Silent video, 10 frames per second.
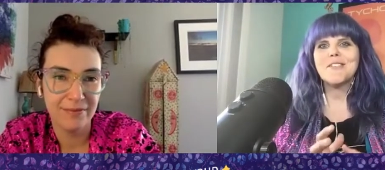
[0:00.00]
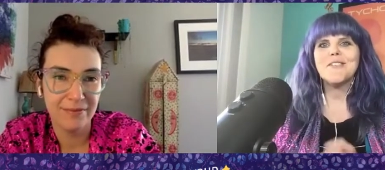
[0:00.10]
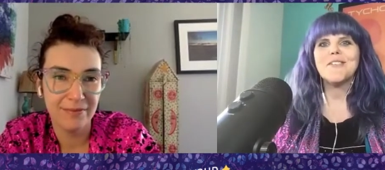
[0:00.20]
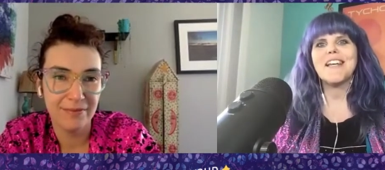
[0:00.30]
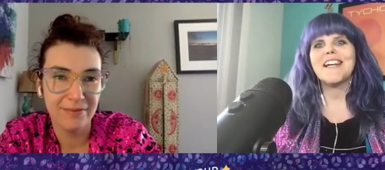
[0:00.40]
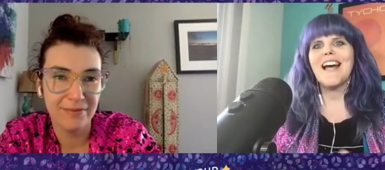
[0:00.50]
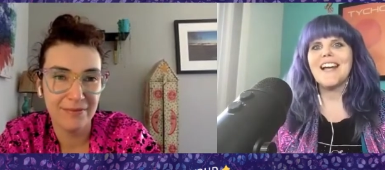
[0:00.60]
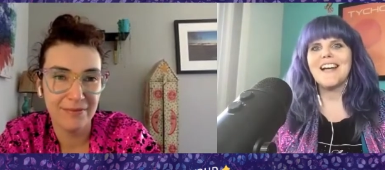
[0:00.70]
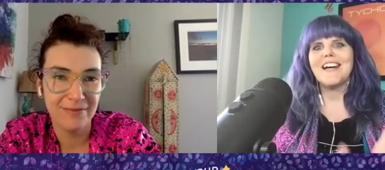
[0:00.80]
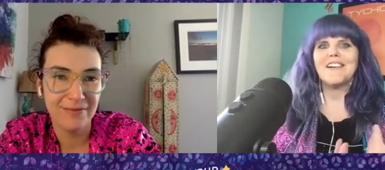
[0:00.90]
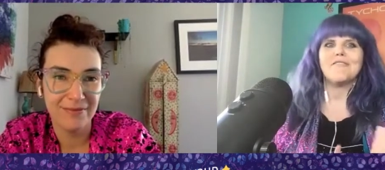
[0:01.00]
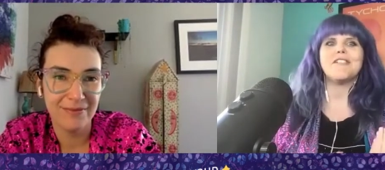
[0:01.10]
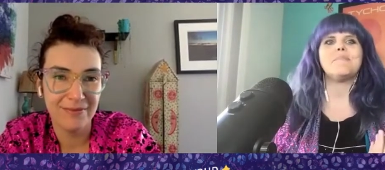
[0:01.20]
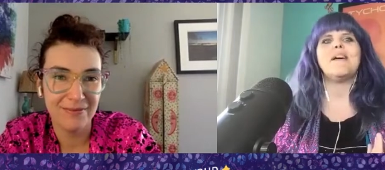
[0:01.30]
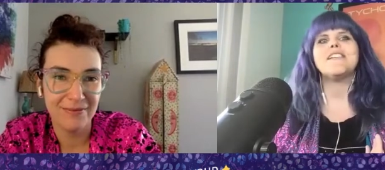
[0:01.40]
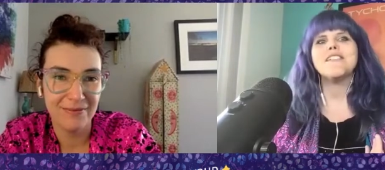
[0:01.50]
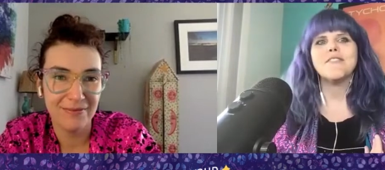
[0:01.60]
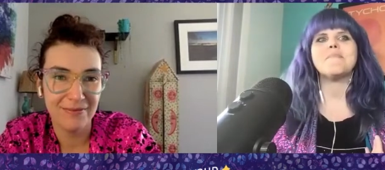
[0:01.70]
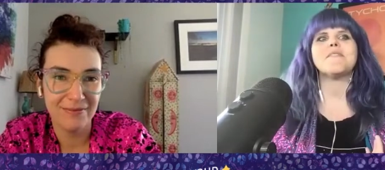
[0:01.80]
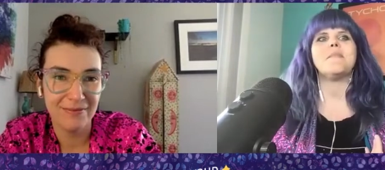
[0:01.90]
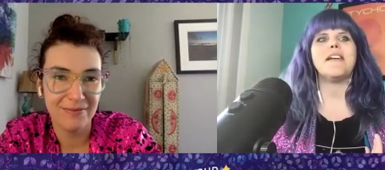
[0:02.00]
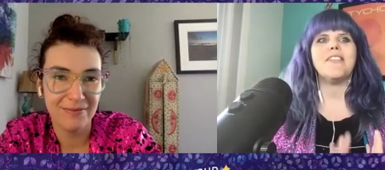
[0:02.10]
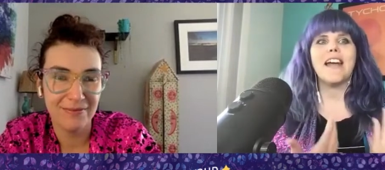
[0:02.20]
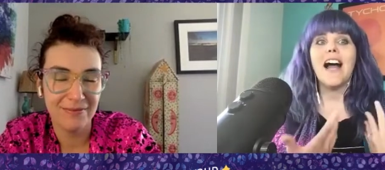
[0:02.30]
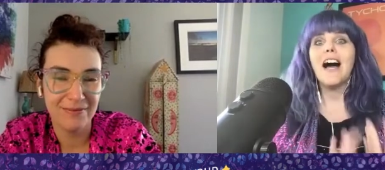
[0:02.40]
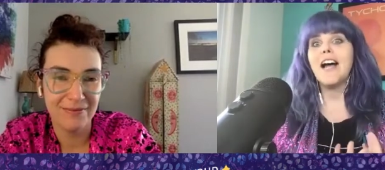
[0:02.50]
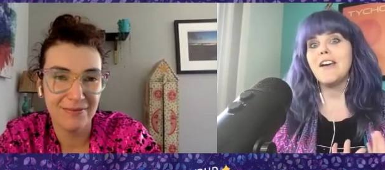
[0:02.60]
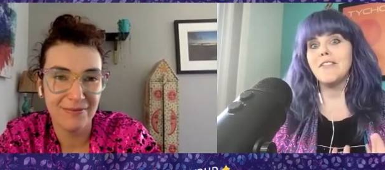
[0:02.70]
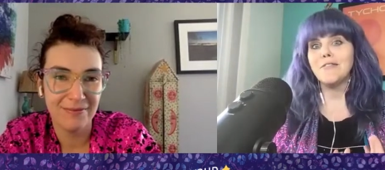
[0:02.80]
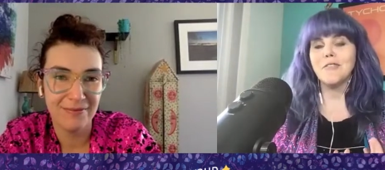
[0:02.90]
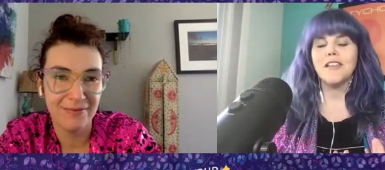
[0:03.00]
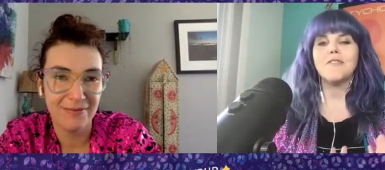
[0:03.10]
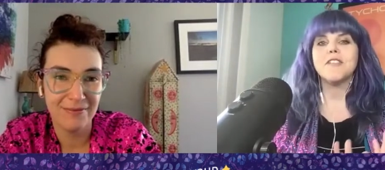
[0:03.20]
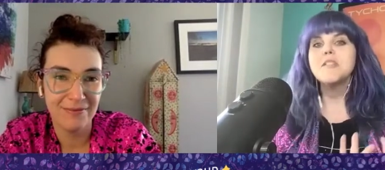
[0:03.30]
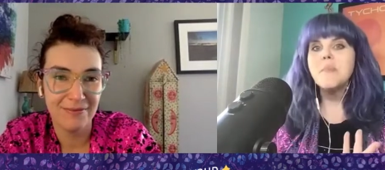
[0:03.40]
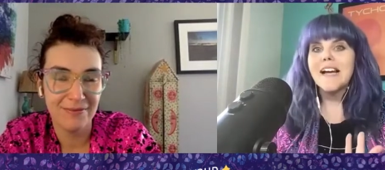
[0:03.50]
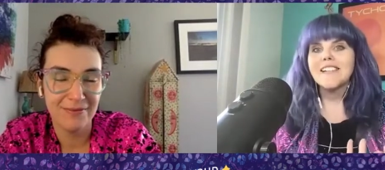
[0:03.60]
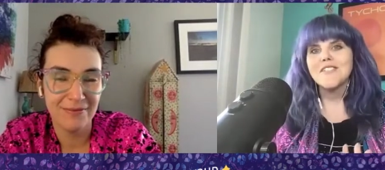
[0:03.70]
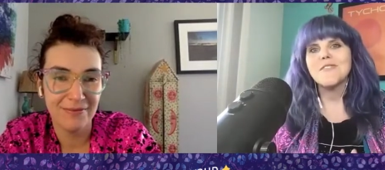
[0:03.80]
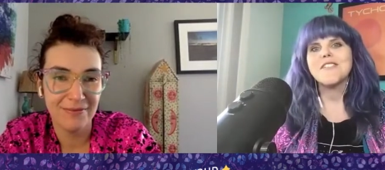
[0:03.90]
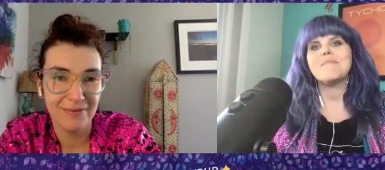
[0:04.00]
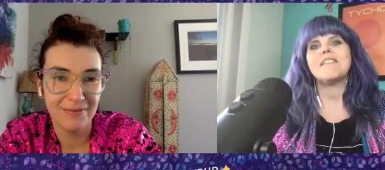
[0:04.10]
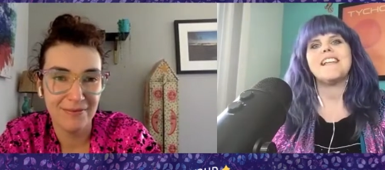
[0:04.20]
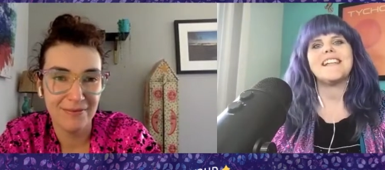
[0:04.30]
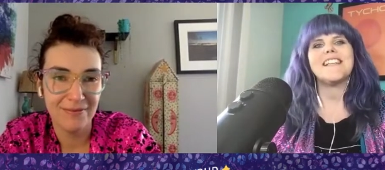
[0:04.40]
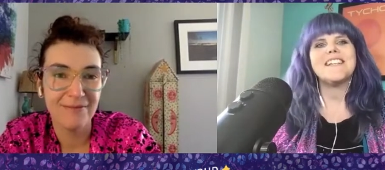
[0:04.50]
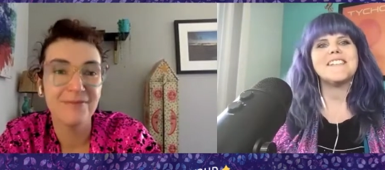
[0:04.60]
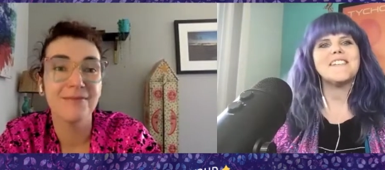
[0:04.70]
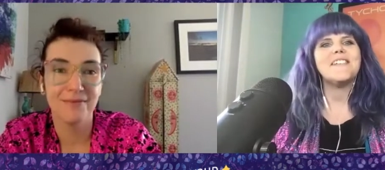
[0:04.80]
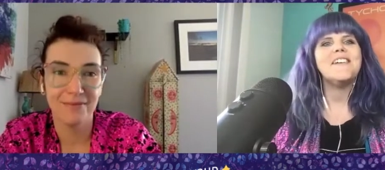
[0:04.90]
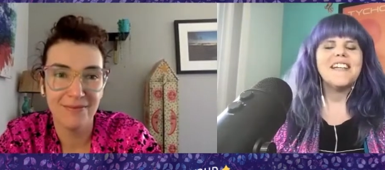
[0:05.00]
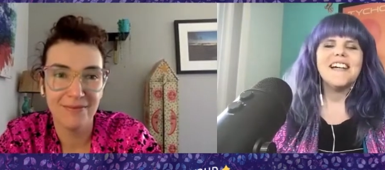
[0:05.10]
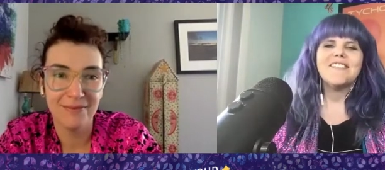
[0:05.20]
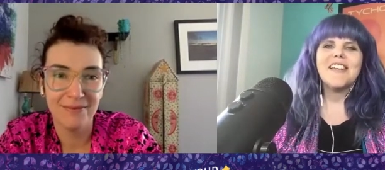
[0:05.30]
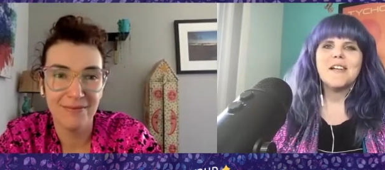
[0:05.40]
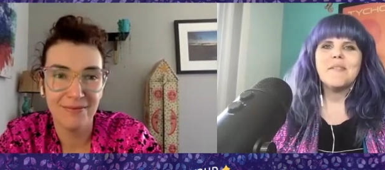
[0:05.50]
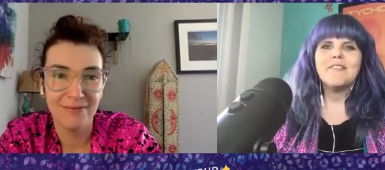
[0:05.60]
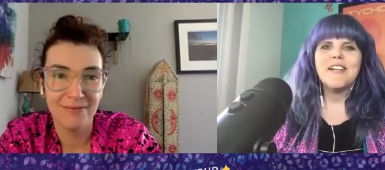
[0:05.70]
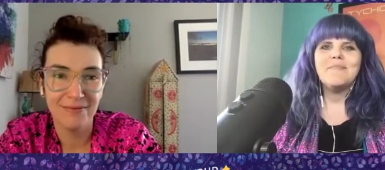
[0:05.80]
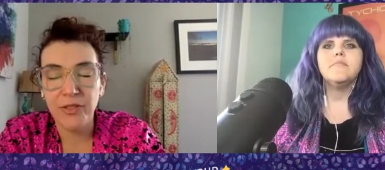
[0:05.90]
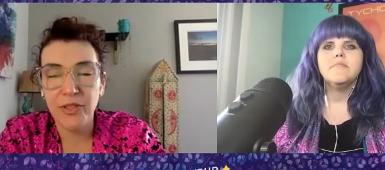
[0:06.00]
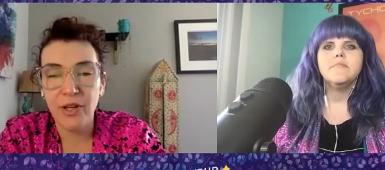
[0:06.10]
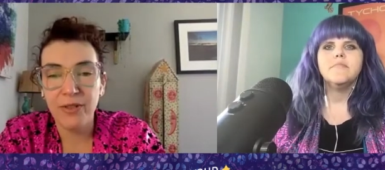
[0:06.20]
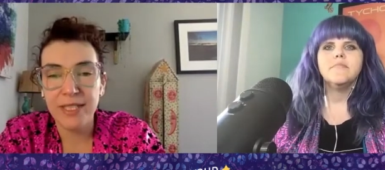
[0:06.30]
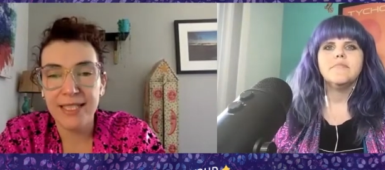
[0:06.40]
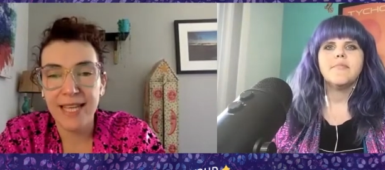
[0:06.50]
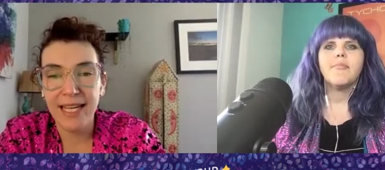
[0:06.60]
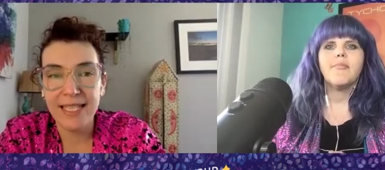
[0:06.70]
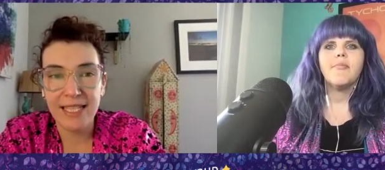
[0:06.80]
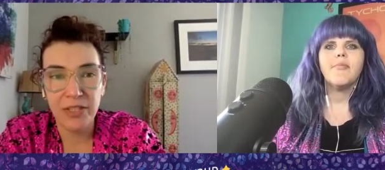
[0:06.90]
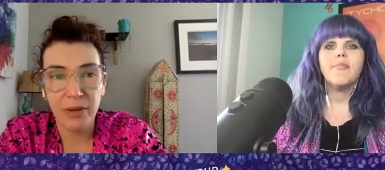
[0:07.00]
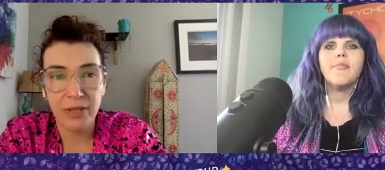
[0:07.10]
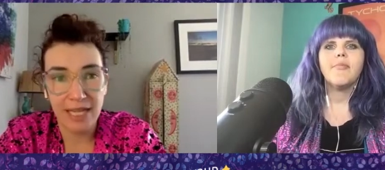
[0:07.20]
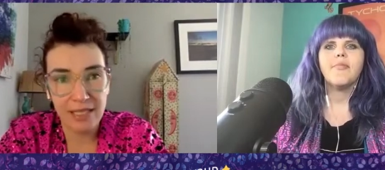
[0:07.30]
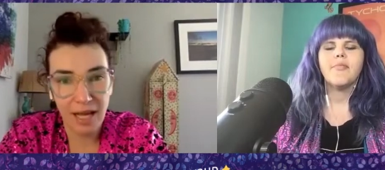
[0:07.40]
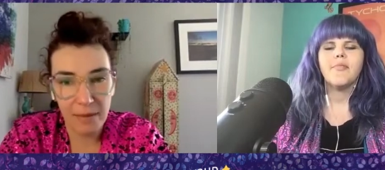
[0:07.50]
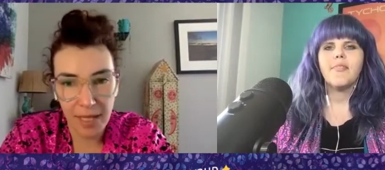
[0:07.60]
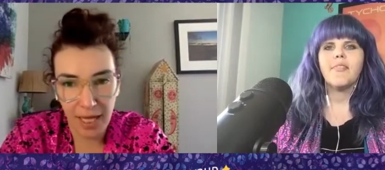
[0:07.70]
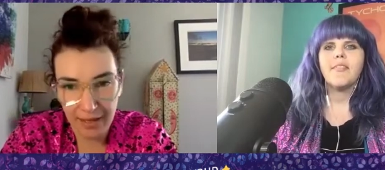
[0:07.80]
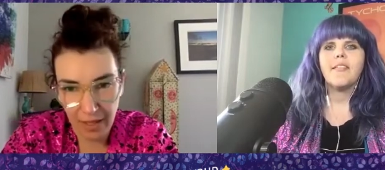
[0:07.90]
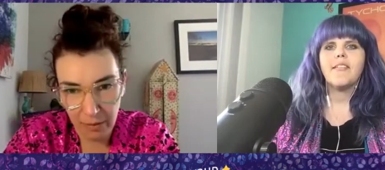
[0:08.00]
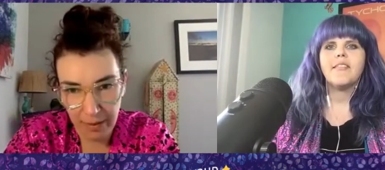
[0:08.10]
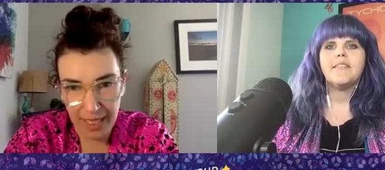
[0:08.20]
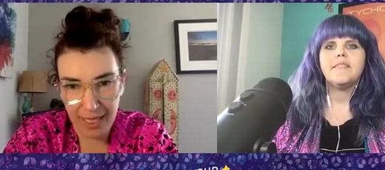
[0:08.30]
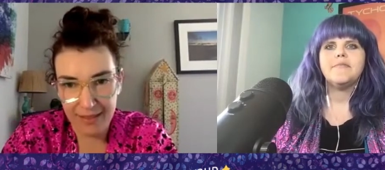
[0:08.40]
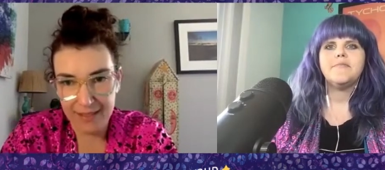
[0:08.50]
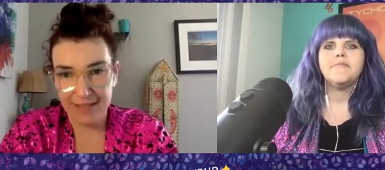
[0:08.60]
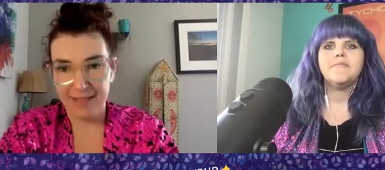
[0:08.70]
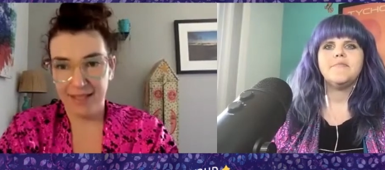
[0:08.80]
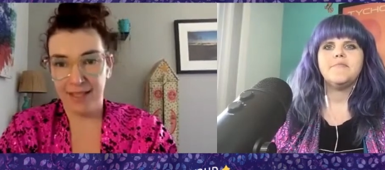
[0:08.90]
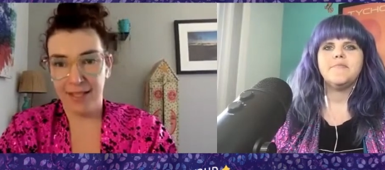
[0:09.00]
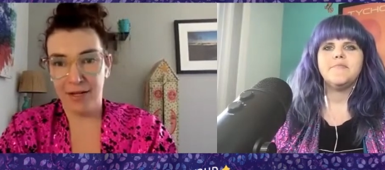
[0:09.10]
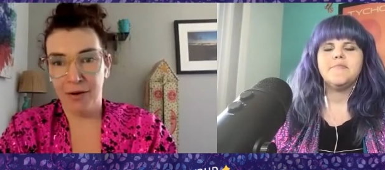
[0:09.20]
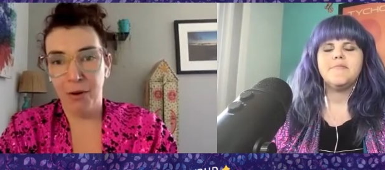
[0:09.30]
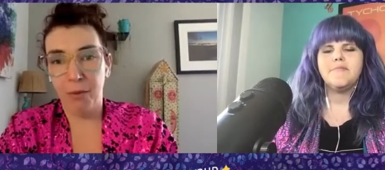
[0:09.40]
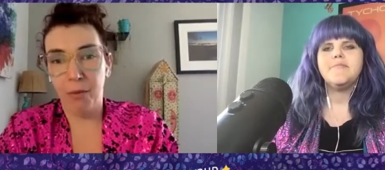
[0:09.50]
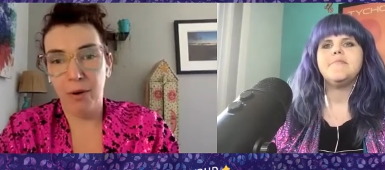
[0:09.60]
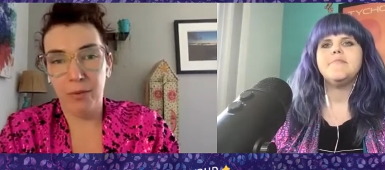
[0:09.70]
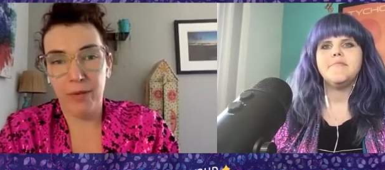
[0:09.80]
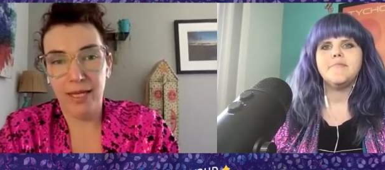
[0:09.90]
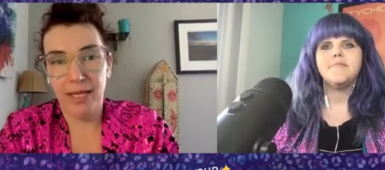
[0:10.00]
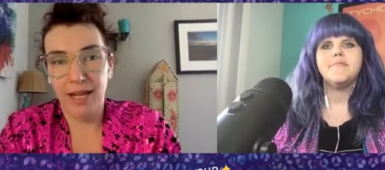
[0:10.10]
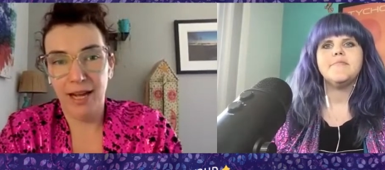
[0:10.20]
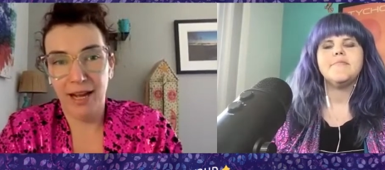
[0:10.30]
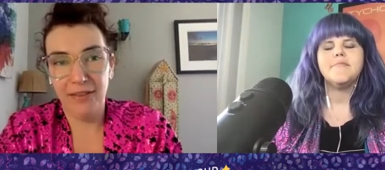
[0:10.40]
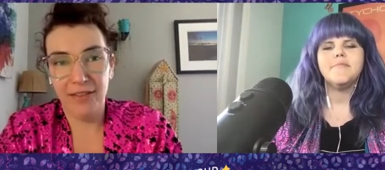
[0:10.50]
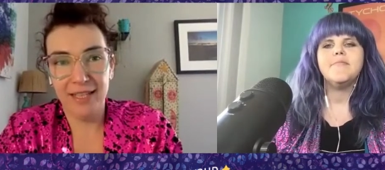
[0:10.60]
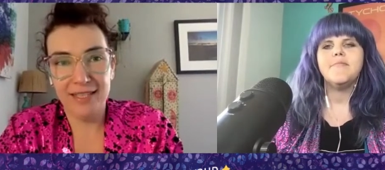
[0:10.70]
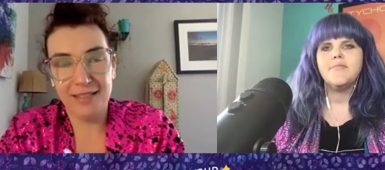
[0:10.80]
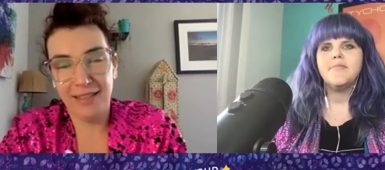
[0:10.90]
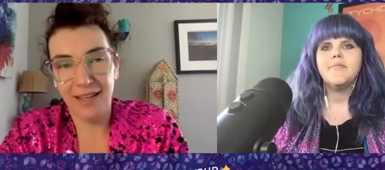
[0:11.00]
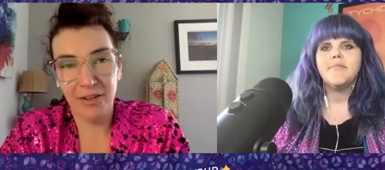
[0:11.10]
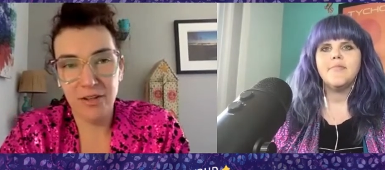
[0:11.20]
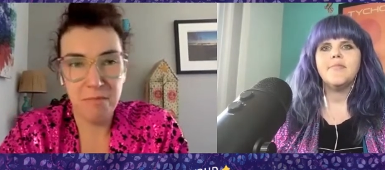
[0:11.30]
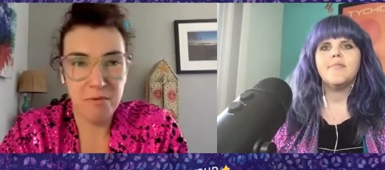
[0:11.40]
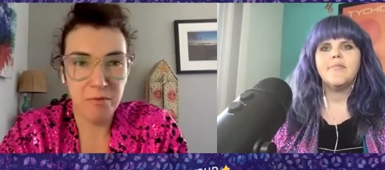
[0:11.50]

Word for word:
Speaker 1: cool. Like, I got a response from somebody that I really respect or something like that. So, yeah, they can be fun.
Speaker 2: So, to take us into our next topic a little bit, and this is, you know, what we, I feel like this is like our number